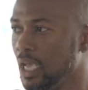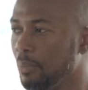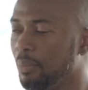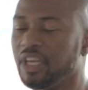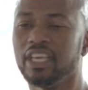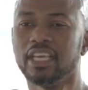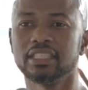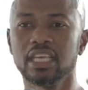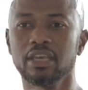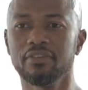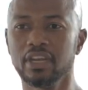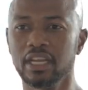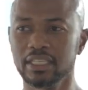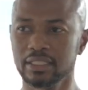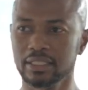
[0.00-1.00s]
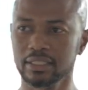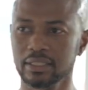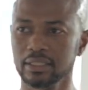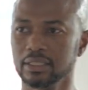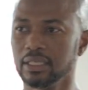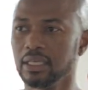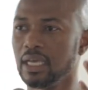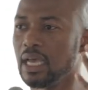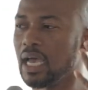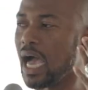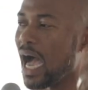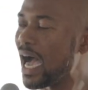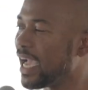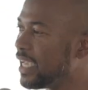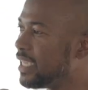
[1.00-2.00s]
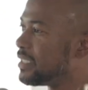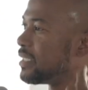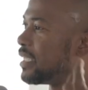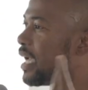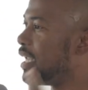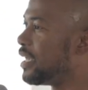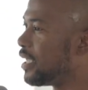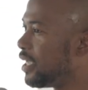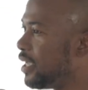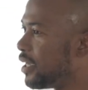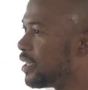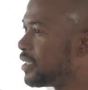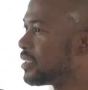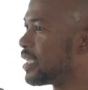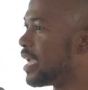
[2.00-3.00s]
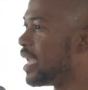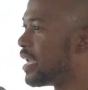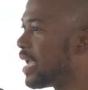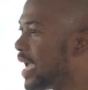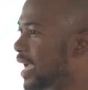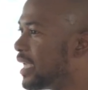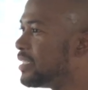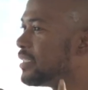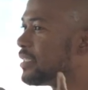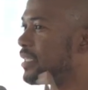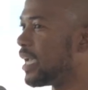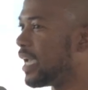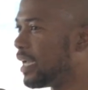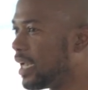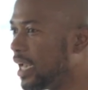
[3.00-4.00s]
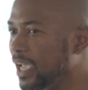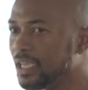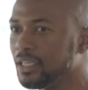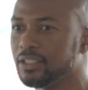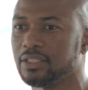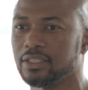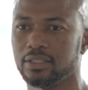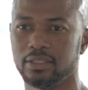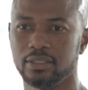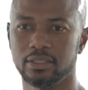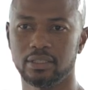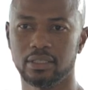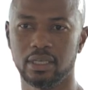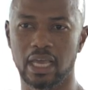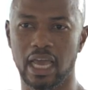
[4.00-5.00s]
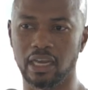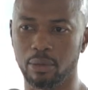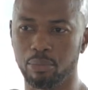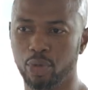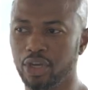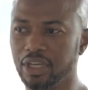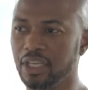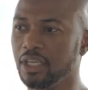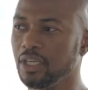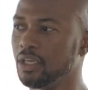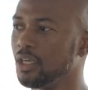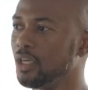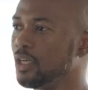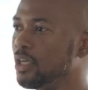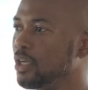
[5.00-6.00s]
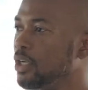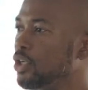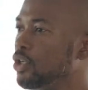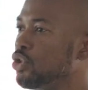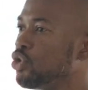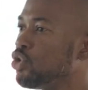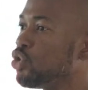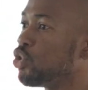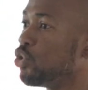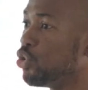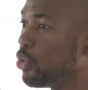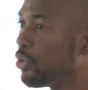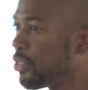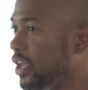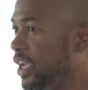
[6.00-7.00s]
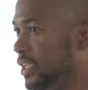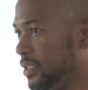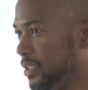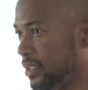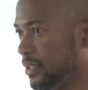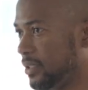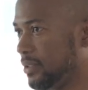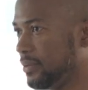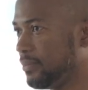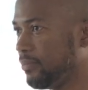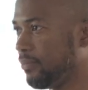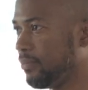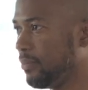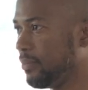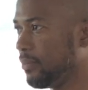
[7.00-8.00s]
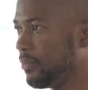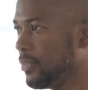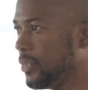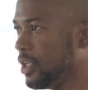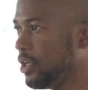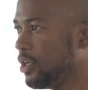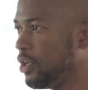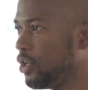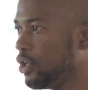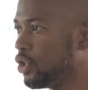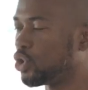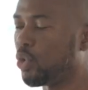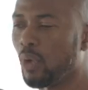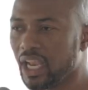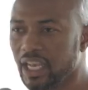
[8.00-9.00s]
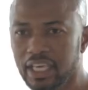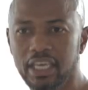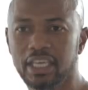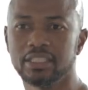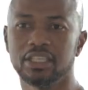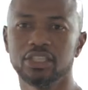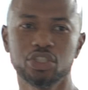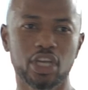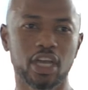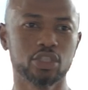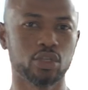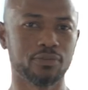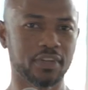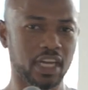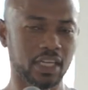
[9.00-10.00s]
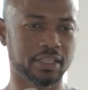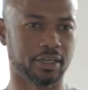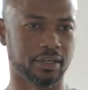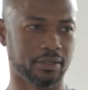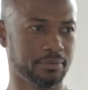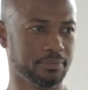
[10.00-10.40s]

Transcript: But He has given us eyes and ears and hands and legs and a body to do things. So while He is in charge of qadr